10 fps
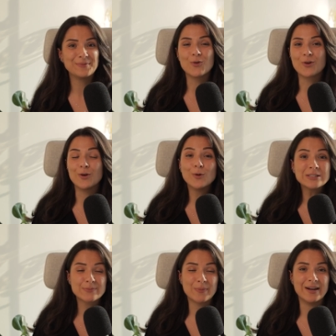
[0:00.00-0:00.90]
Or
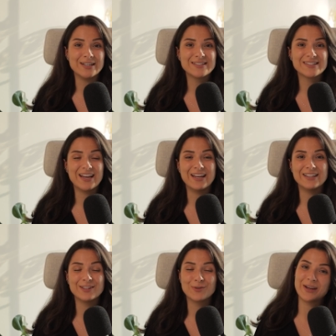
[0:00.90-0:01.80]
Old Spice
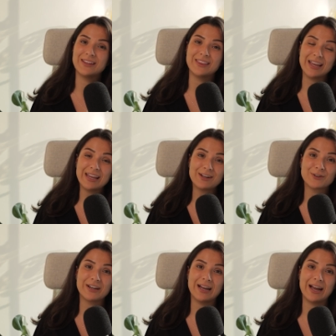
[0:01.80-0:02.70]
and the way they
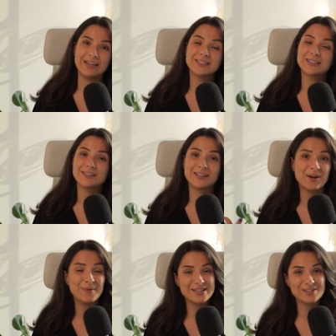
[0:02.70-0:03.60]
create
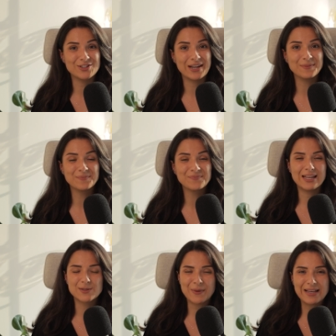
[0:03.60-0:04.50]
their messaging.
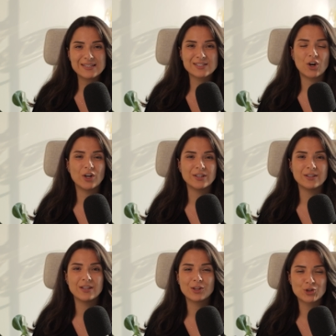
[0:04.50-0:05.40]
It's based
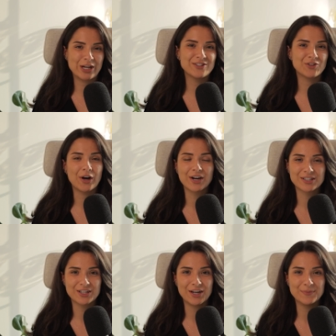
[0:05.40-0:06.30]
on the jester
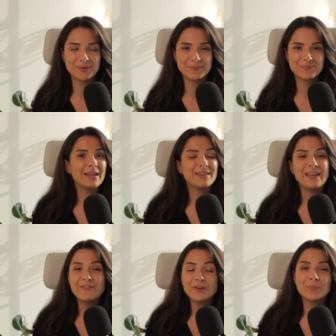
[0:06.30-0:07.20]
archetype.
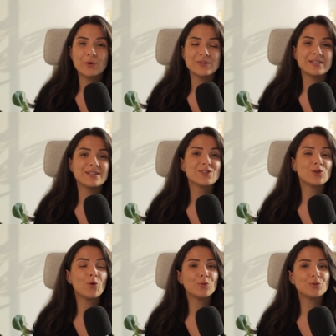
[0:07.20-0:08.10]
The every person is
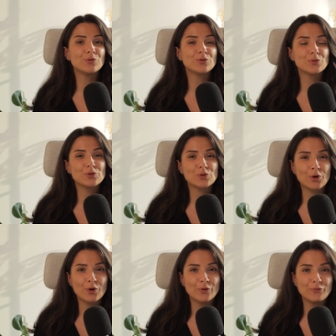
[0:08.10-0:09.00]
known to
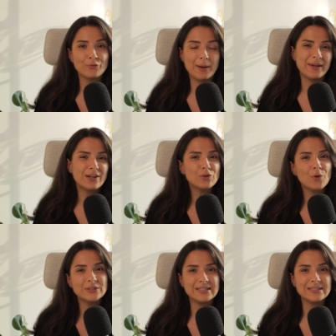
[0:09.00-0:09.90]
serve a bigger
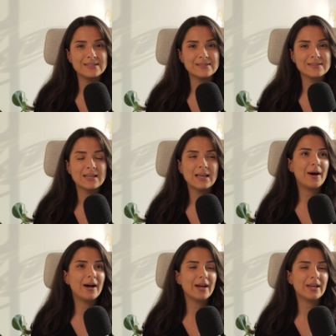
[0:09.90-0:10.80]
audience
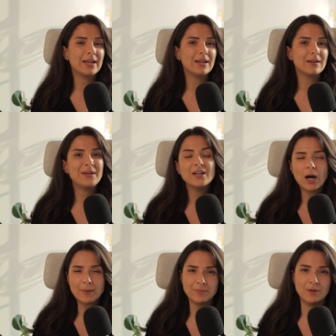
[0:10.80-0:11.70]
by being
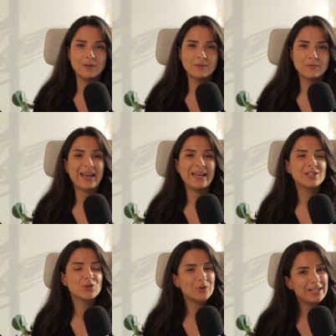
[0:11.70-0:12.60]
humble
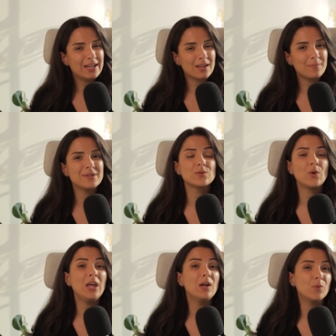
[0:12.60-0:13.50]
and treating them as
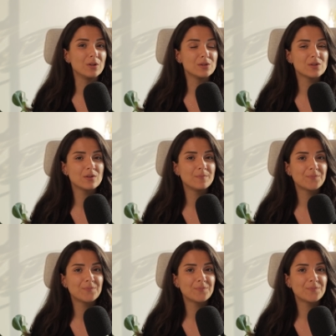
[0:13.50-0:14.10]
equals.